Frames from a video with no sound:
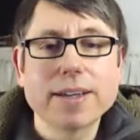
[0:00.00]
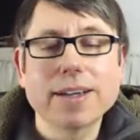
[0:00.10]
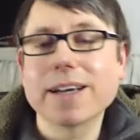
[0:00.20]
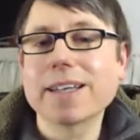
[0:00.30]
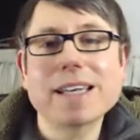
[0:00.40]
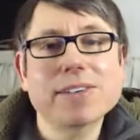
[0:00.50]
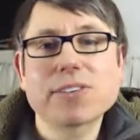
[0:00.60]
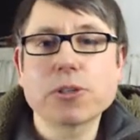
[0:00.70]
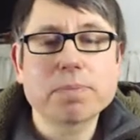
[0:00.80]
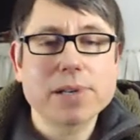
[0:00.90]
unless
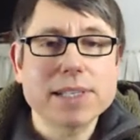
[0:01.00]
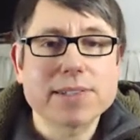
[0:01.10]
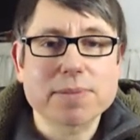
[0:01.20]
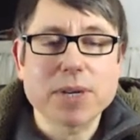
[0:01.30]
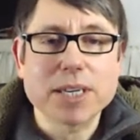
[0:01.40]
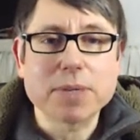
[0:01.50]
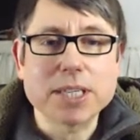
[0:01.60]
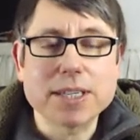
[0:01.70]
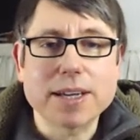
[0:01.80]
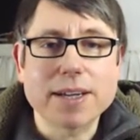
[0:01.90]
you're Prince, maybe,